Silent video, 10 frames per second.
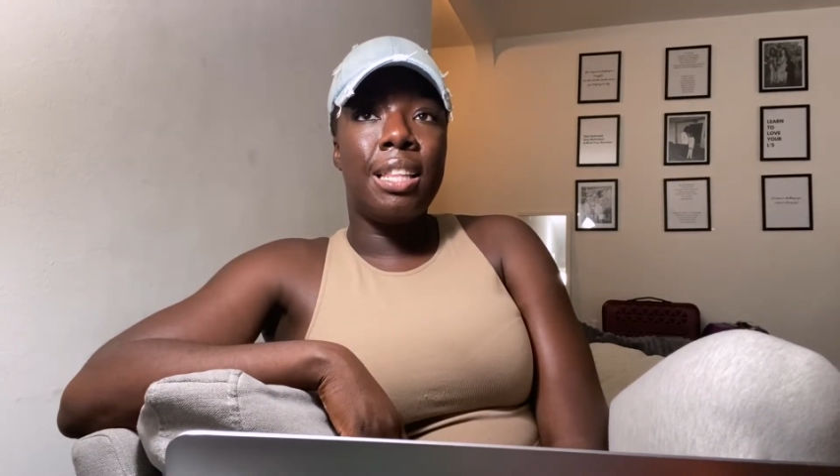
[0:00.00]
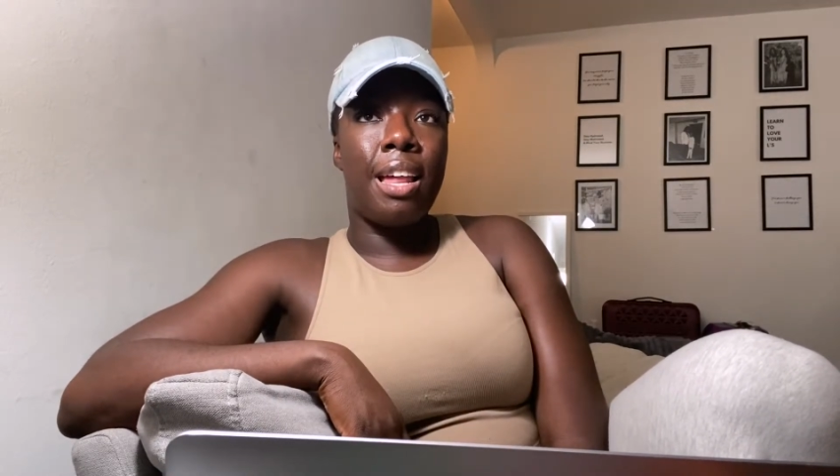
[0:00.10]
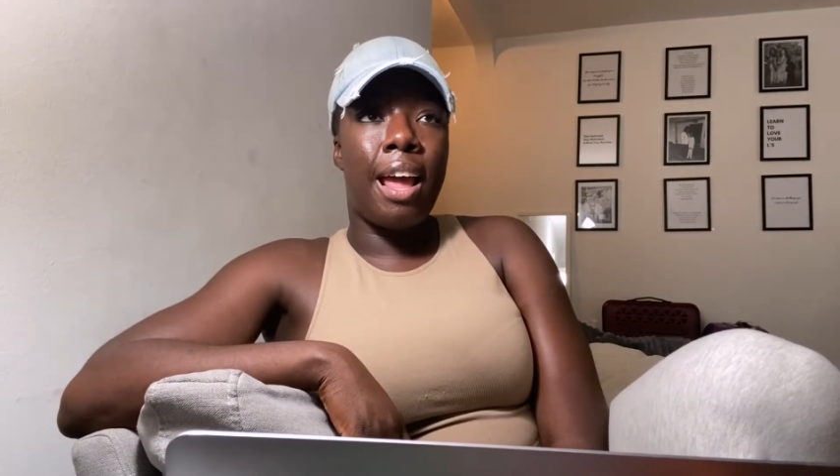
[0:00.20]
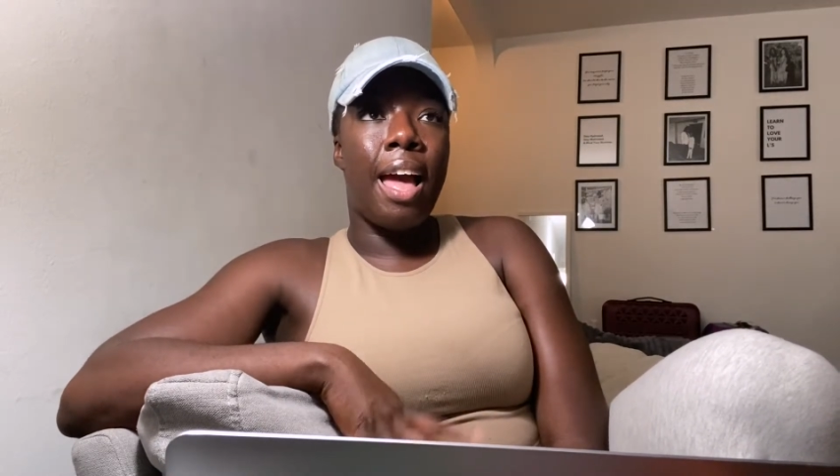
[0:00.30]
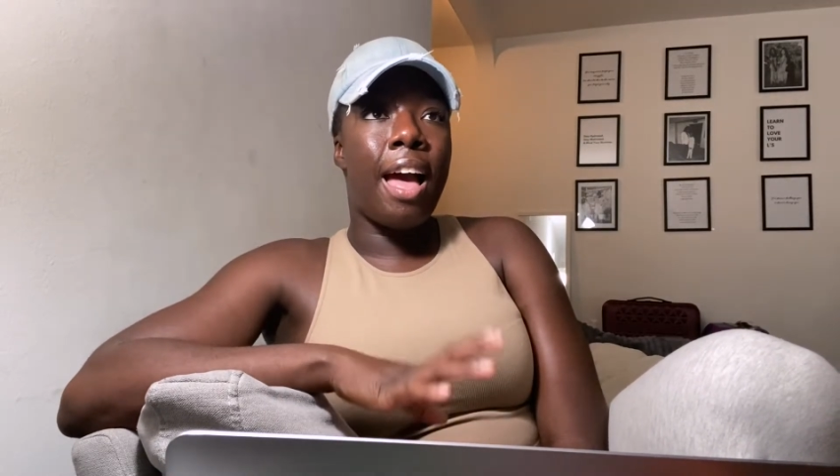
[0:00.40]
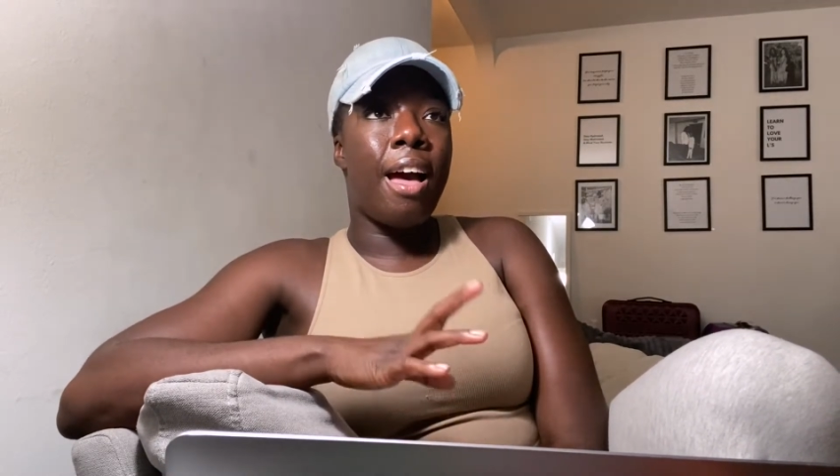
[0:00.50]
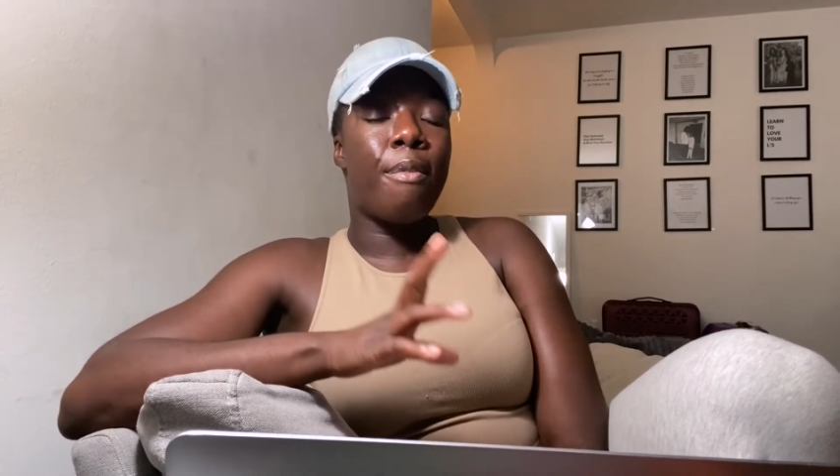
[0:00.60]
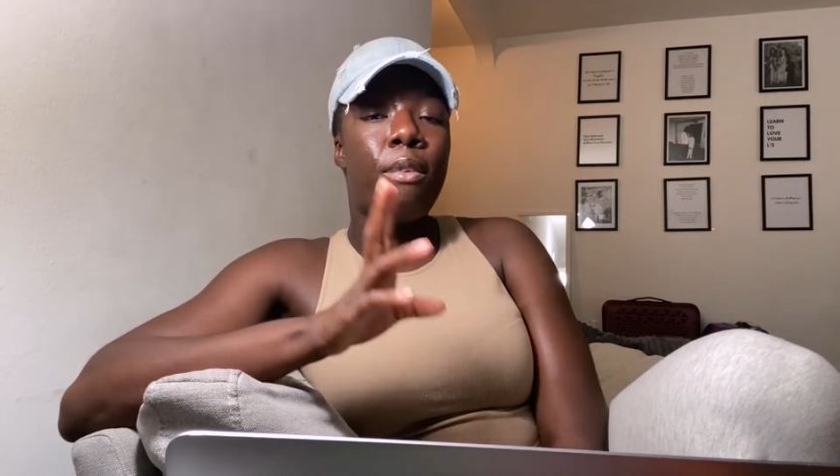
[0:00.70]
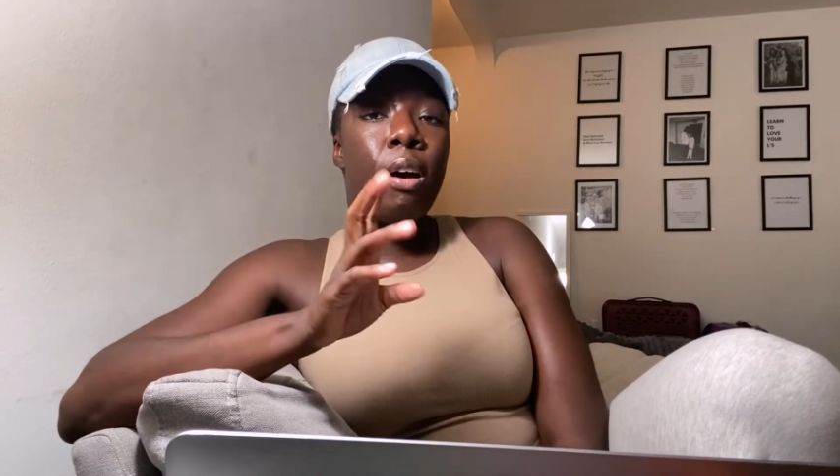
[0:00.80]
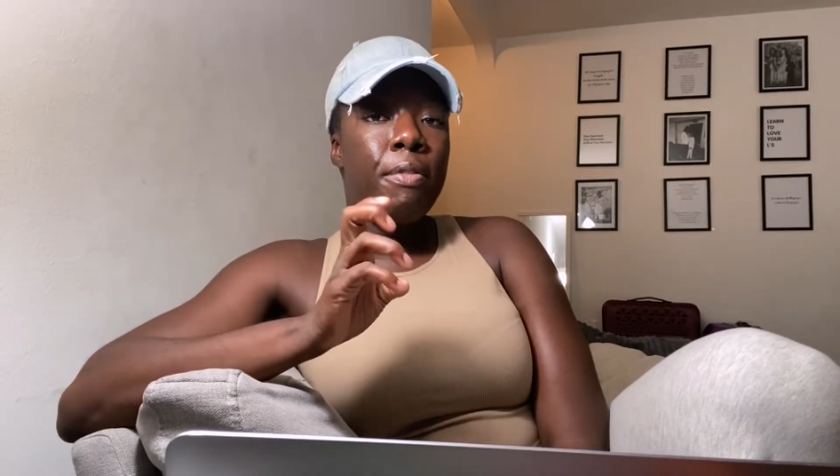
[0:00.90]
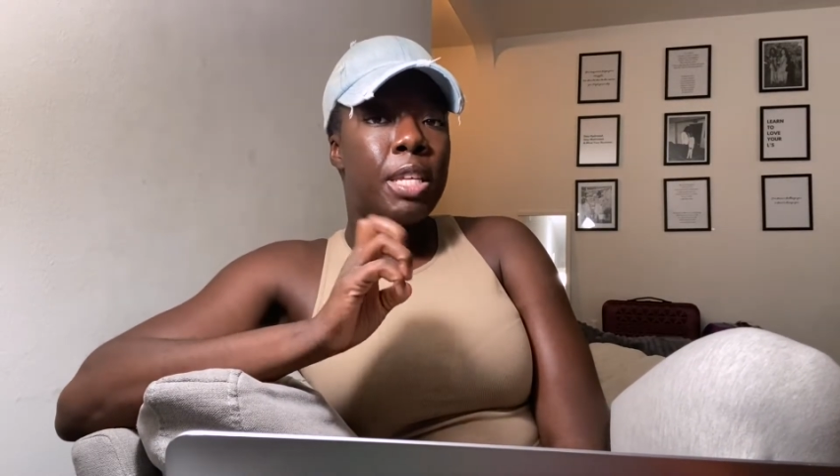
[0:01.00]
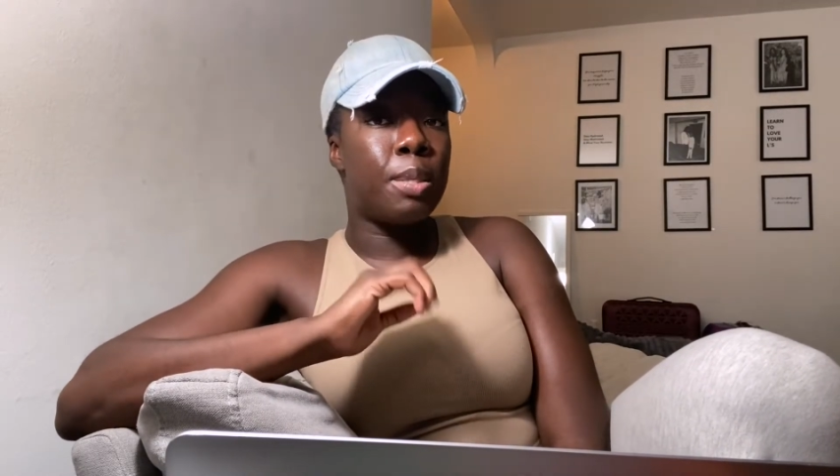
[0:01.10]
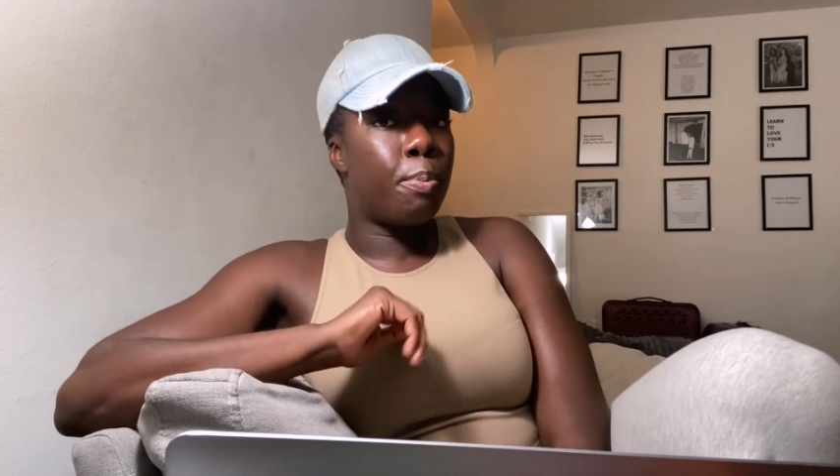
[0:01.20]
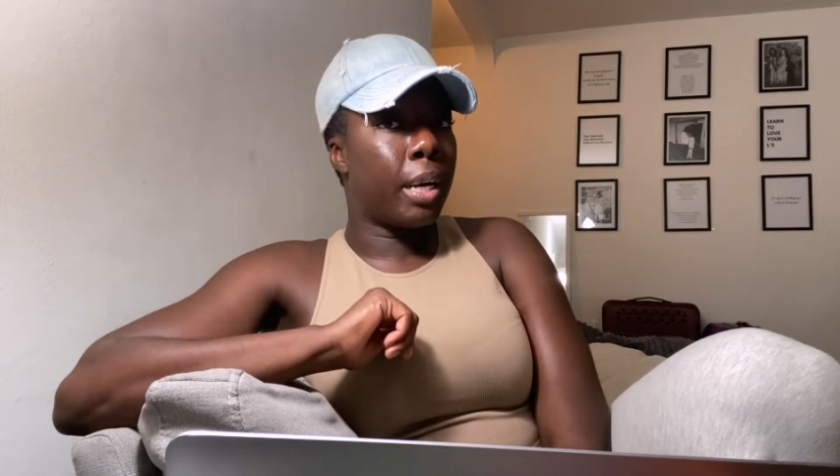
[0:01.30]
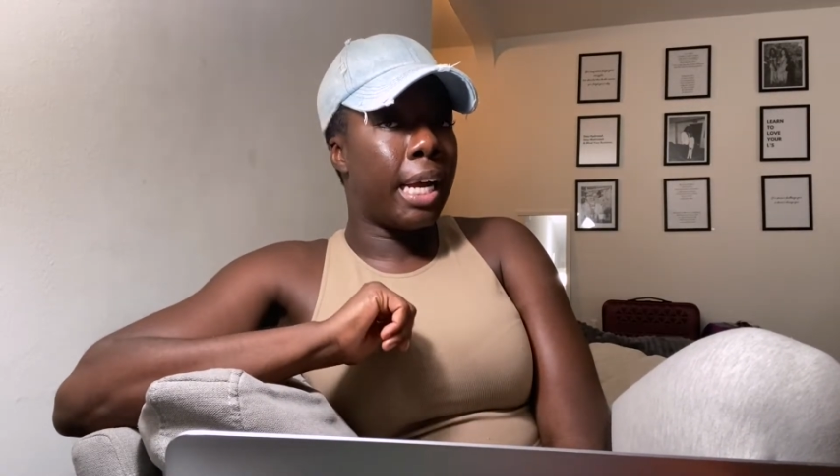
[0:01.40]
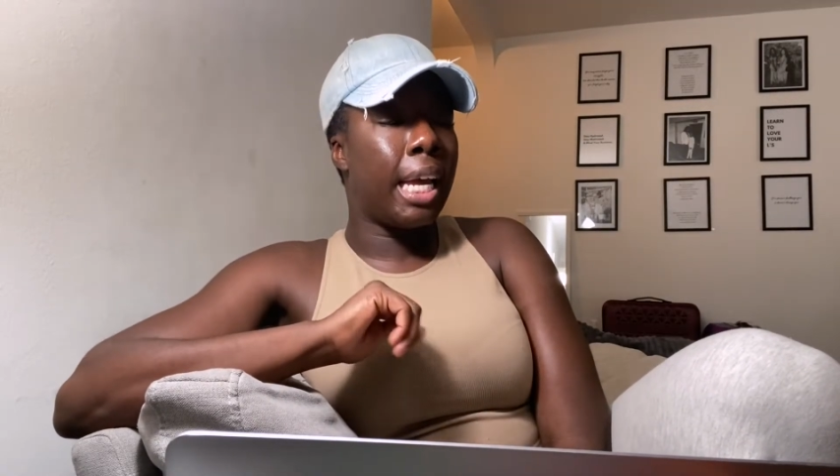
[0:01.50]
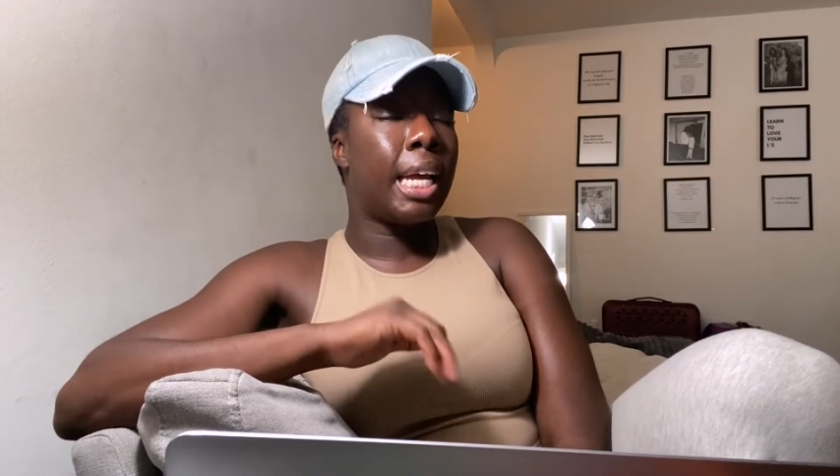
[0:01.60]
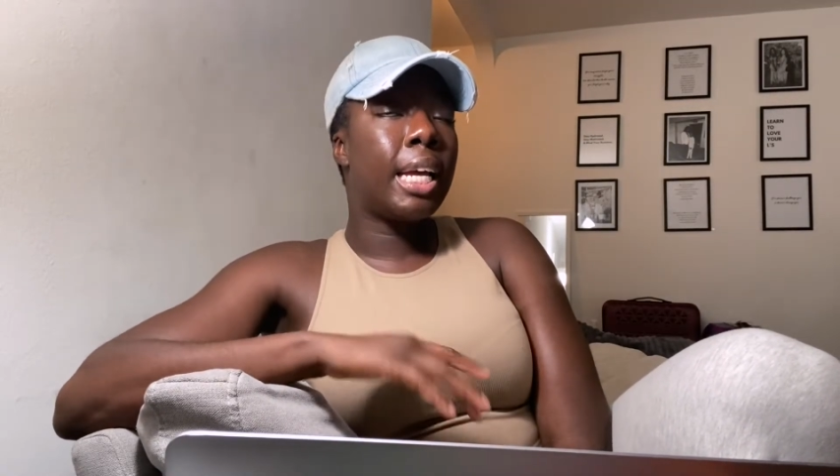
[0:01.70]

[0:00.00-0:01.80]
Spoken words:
that I have of this break